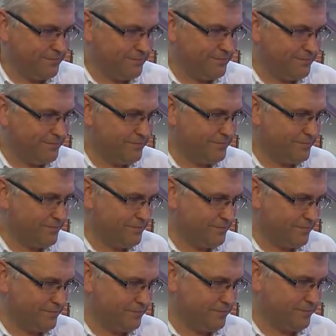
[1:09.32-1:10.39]

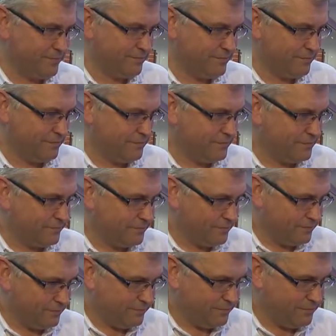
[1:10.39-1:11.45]

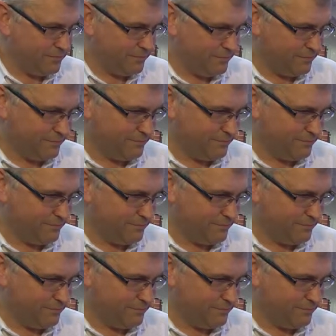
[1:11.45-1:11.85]
[no speech]